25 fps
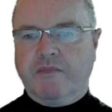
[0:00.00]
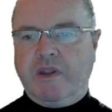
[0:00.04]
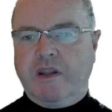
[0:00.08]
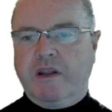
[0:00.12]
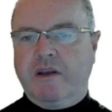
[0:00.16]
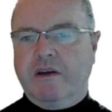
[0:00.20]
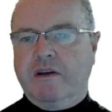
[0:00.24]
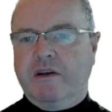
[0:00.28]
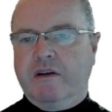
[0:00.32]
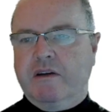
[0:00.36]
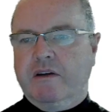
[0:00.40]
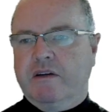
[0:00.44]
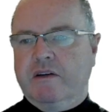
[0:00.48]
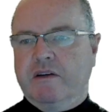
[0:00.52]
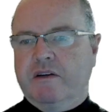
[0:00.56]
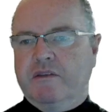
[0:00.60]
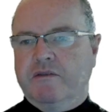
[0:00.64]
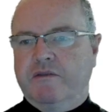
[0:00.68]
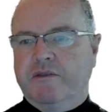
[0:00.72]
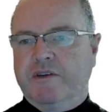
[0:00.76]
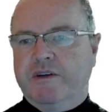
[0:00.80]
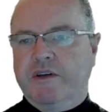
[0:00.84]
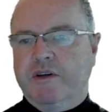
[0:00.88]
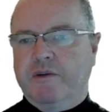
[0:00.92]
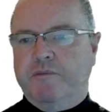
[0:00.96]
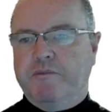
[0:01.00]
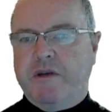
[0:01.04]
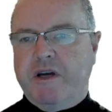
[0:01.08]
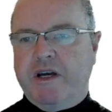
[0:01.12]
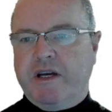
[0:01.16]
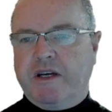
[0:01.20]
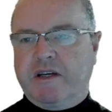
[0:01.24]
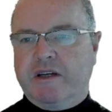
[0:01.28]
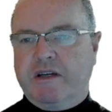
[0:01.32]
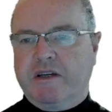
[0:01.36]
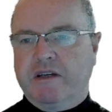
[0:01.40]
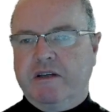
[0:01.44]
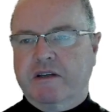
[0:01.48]
If we go
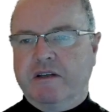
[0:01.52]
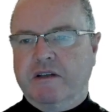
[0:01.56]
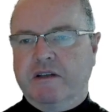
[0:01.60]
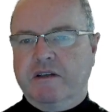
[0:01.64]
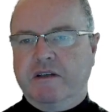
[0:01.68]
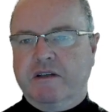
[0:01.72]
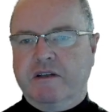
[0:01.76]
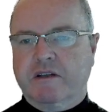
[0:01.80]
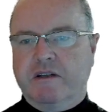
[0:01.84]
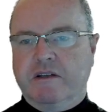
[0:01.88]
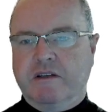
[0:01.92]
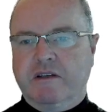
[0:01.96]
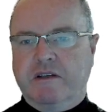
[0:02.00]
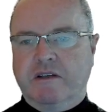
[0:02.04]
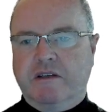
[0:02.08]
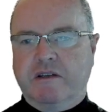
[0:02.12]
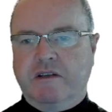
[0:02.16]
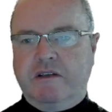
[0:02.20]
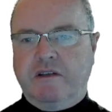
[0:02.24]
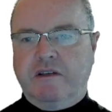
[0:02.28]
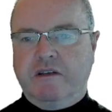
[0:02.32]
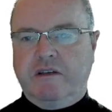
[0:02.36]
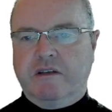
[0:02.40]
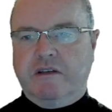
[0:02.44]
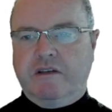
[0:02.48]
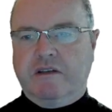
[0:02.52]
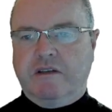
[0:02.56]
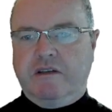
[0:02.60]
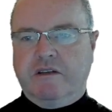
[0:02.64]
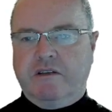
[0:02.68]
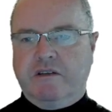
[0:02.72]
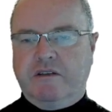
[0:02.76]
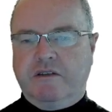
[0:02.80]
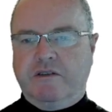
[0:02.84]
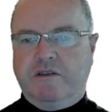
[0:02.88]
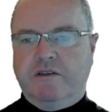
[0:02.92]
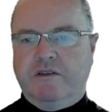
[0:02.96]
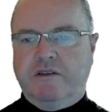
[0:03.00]
back
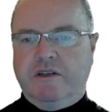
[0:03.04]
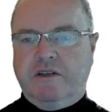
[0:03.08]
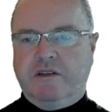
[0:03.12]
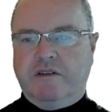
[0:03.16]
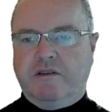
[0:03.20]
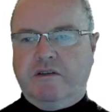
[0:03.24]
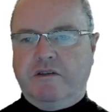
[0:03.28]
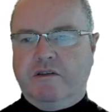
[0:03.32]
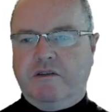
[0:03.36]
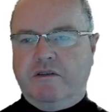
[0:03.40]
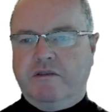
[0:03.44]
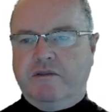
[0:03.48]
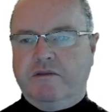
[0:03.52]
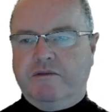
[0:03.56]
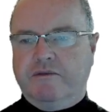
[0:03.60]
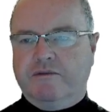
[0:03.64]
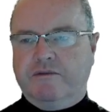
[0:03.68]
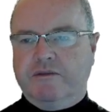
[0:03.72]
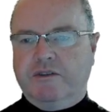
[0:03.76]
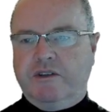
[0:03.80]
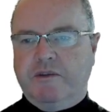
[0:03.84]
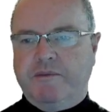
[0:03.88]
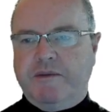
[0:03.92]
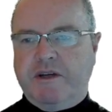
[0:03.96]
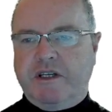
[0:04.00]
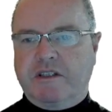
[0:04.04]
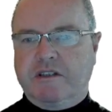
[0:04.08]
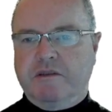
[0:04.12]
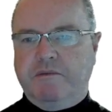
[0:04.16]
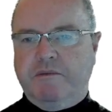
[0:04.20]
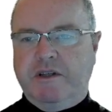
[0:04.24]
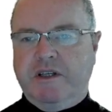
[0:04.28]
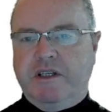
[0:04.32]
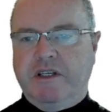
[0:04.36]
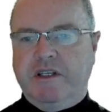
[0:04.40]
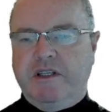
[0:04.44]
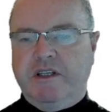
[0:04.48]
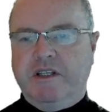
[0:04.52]
turn that off, go back to the
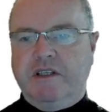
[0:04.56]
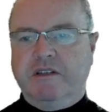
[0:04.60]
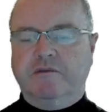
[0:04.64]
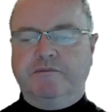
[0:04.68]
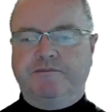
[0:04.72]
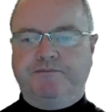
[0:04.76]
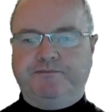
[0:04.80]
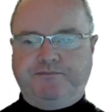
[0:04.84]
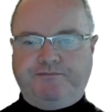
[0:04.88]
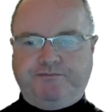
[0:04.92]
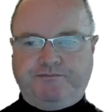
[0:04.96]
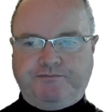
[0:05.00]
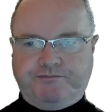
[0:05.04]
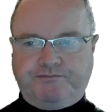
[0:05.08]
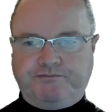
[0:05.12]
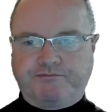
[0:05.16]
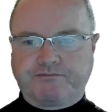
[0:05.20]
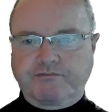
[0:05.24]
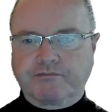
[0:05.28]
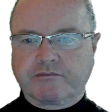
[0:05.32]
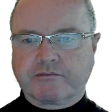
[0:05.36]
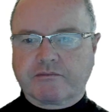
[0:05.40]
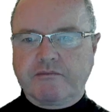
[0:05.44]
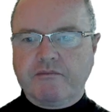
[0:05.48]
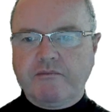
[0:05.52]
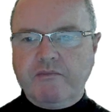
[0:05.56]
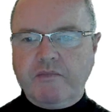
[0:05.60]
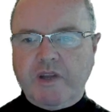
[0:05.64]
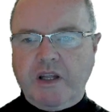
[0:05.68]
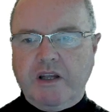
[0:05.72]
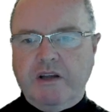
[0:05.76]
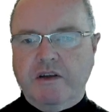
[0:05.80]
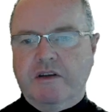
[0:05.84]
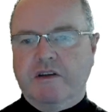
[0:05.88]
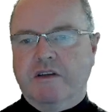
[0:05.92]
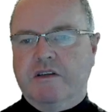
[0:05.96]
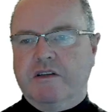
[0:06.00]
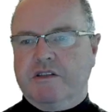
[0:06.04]
beginning.
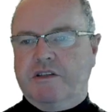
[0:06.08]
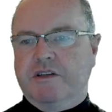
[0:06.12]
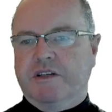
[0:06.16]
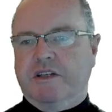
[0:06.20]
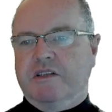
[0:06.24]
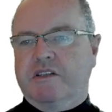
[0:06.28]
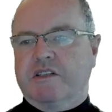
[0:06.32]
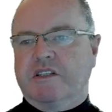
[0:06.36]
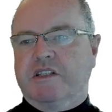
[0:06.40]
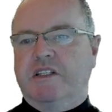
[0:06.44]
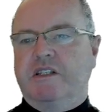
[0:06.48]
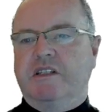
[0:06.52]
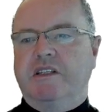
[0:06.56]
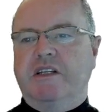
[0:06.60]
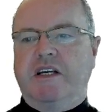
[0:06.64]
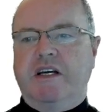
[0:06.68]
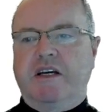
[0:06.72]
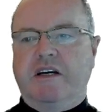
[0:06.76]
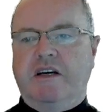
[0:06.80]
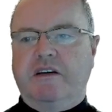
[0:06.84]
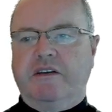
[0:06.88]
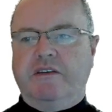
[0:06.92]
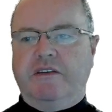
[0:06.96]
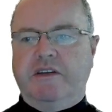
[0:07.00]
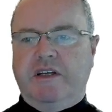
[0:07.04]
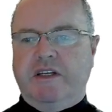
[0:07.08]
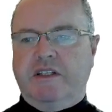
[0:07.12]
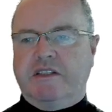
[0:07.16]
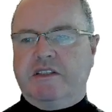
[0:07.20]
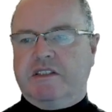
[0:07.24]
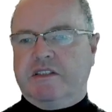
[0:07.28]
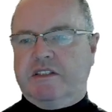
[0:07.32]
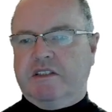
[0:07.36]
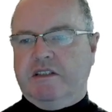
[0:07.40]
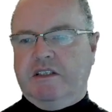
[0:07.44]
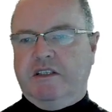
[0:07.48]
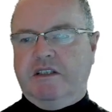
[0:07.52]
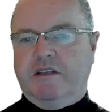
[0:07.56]
So you can see now
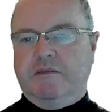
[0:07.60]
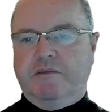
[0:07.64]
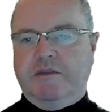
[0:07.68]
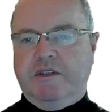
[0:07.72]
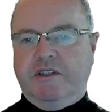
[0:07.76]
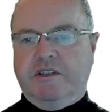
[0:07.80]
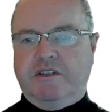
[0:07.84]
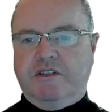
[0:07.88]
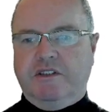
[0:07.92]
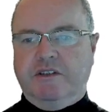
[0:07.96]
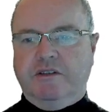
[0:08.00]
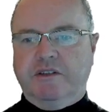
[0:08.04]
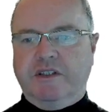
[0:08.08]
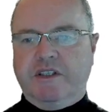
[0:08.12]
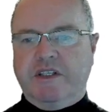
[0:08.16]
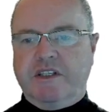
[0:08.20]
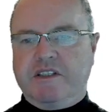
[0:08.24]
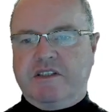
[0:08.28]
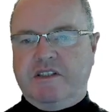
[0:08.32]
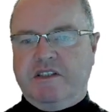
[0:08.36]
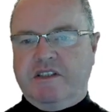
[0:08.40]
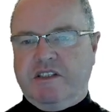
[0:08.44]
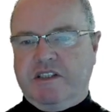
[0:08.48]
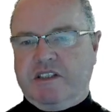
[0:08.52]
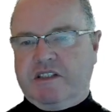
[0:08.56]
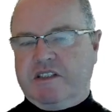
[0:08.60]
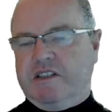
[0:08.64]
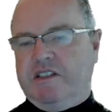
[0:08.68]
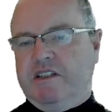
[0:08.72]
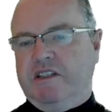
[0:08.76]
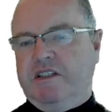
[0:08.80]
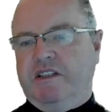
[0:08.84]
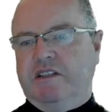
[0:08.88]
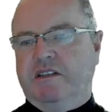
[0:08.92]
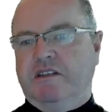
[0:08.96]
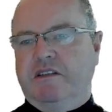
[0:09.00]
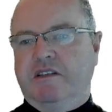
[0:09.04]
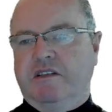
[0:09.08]
that until it gets to
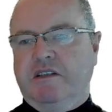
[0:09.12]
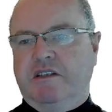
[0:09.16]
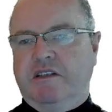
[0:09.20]
16